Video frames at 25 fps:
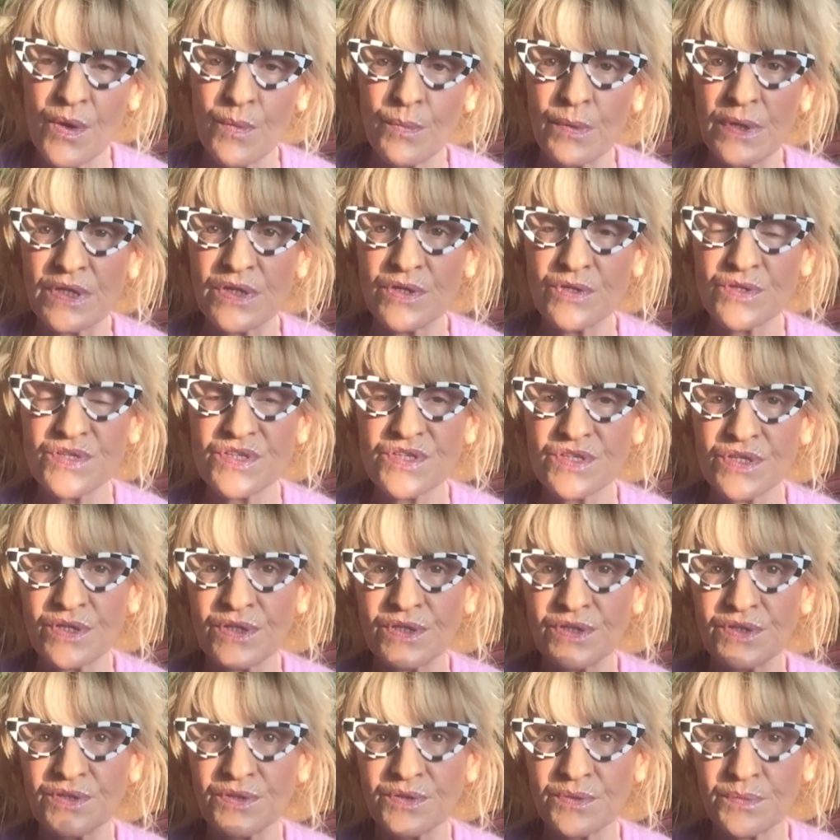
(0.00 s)
When you
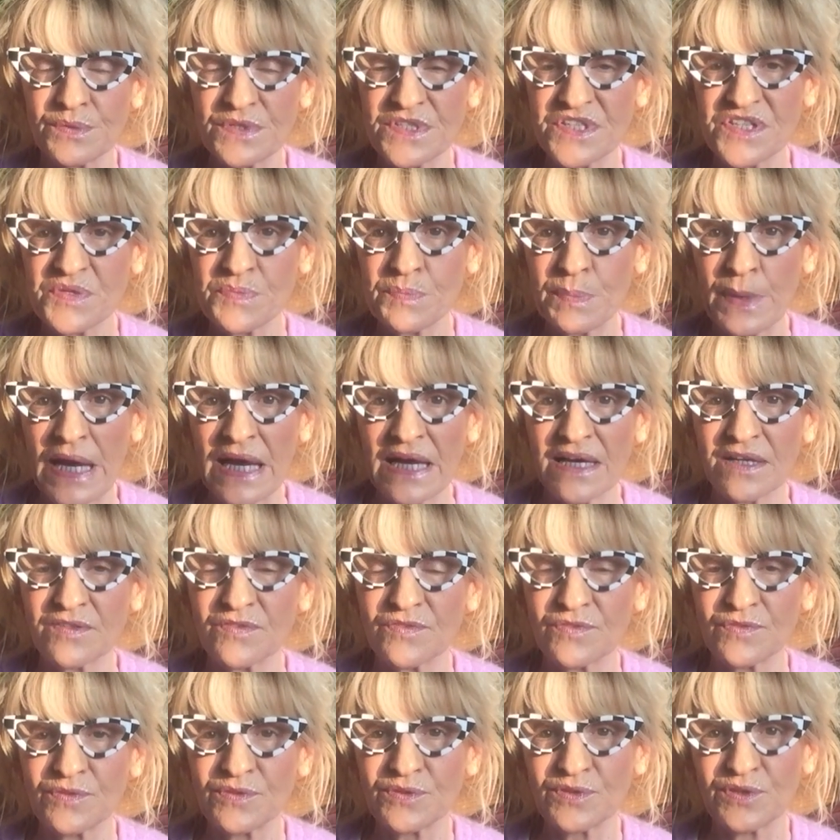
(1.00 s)
start to respect
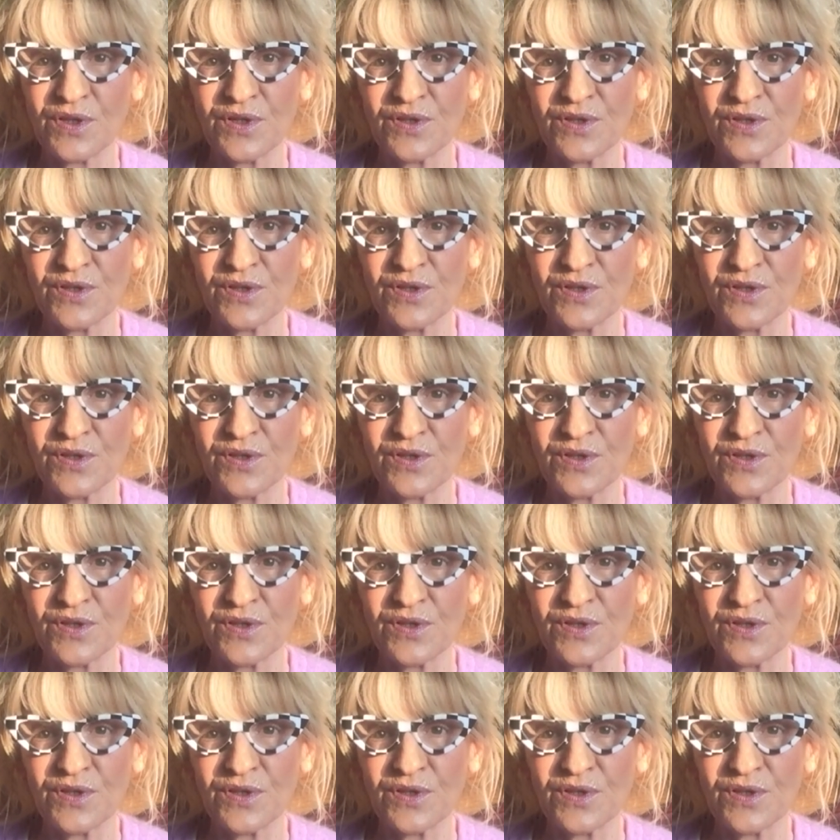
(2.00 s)
food